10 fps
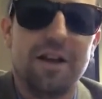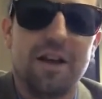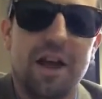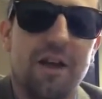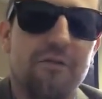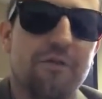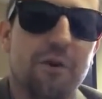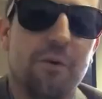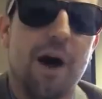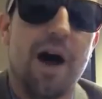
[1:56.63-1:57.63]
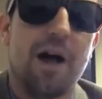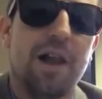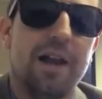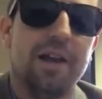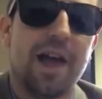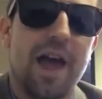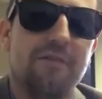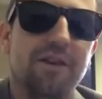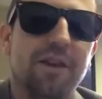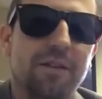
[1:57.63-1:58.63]
and for a while, I didn't
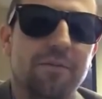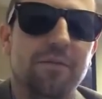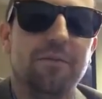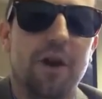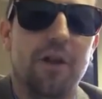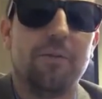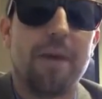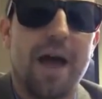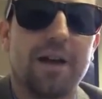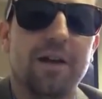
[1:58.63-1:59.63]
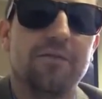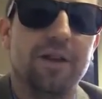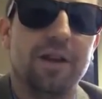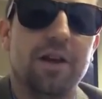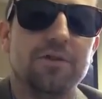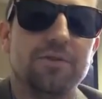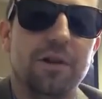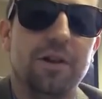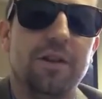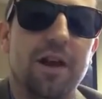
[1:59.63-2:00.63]
have any other backup videos
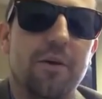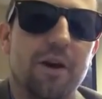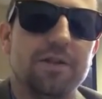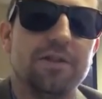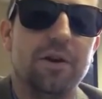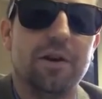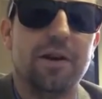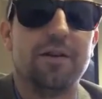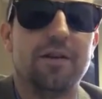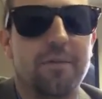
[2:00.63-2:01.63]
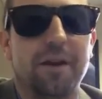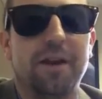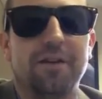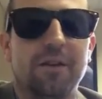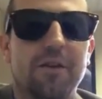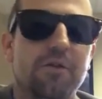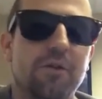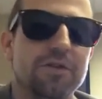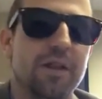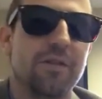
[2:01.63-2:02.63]
really that I was doing. I mean, of course, I